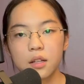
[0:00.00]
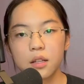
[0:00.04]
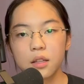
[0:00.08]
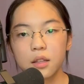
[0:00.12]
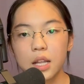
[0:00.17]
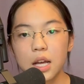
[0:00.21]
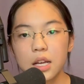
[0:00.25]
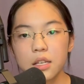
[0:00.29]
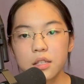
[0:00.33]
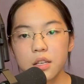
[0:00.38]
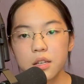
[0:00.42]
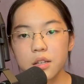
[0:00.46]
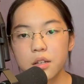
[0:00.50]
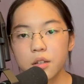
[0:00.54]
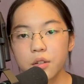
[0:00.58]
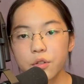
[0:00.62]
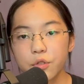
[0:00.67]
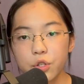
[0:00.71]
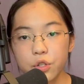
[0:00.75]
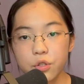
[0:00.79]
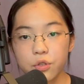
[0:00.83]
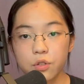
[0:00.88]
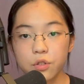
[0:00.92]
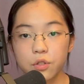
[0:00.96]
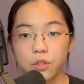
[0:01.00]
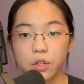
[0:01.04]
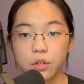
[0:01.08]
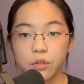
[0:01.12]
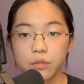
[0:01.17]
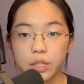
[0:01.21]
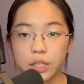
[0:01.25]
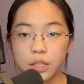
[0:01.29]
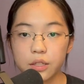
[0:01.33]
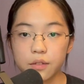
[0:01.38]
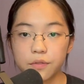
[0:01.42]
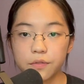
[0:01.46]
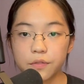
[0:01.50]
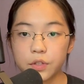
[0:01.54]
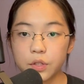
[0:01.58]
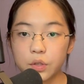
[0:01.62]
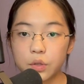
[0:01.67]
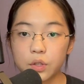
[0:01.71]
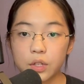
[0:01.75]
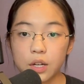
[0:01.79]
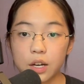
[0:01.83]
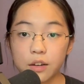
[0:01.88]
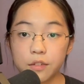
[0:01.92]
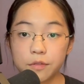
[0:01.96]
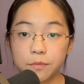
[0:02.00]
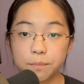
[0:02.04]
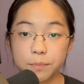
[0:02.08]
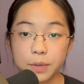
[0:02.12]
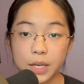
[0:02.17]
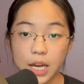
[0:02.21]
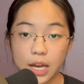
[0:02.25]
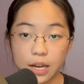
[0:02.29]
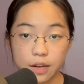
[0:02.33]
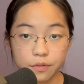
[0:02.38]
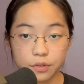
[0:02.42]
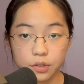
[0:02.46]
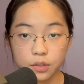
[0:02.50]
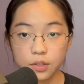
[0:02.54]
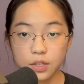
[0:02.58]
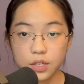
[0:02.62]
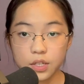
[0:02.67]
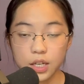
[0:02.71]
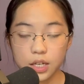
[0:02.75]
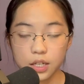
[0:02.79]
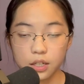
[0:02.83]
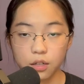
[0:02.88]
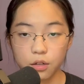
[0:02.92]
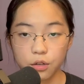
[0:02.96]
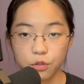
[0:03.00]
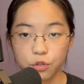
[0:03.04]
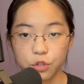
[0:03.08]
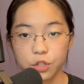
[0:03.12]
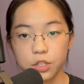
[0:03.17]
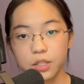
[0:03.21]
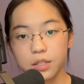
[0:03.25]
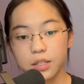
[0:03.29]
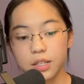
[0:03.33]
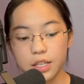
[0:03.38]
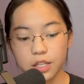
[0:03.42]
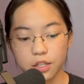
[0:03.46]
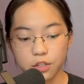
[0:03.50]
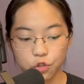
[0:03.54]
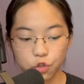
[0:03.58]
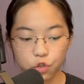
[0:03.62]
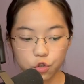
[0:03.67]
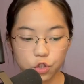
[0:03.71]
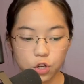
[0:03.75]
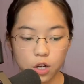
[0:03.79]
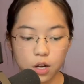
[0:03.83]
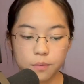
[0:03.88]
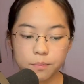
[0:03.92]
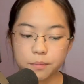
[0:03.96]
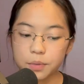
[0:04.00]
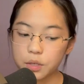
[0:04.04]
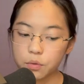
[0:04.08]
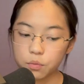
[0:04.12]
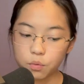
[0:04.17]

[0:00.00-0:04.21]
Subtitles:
Last psychologist to know in the field of behavioralist psychology is John B.